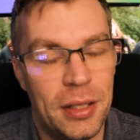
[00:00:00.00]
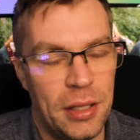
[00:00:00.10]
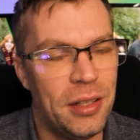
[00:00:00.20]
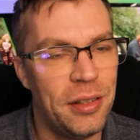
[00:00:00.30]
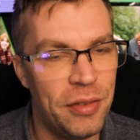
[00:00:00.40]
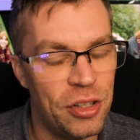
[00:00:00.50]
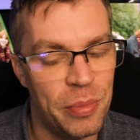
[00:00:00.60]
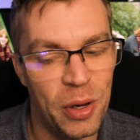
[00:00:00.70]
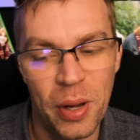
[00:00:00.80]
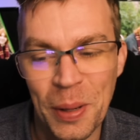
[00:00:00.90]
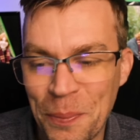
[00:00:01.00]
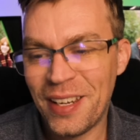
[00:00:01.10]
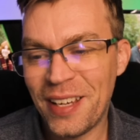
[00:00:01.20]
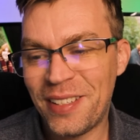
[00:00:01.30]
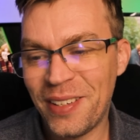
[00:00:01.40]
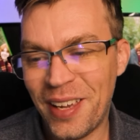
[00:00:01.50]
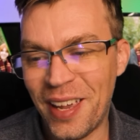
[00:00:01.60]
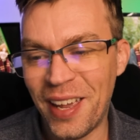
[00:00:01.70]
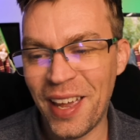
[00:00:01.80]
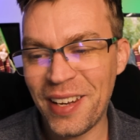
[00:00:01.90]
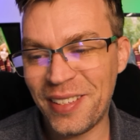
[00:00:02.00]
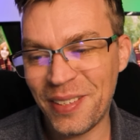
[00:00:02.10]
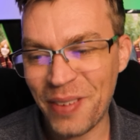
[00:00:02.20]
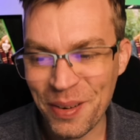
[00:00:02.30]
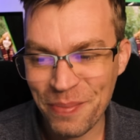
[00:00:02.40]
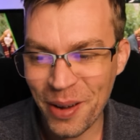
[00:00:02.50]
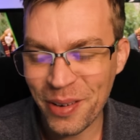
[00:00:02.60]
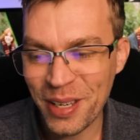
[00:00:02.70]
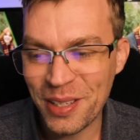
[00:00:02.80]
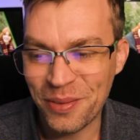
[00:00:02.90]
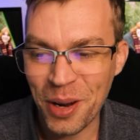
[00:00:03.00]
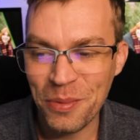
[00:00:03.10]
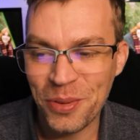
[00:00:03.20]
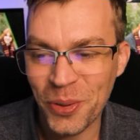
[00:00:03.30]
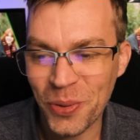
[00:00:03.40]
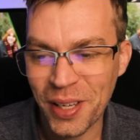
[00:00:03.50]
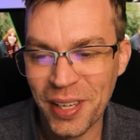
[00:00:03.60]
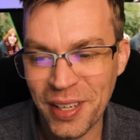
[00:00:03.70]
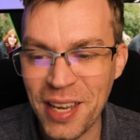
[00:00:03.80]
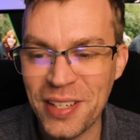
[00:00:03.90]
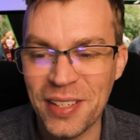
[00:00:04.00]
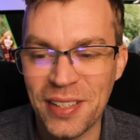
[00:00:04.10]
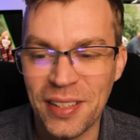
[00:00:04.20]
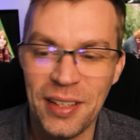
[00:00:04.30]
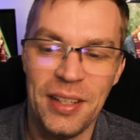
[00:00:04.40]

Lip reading: The rest are a bit quicker. Next, you head to Madame Malkin's robes for all occasions.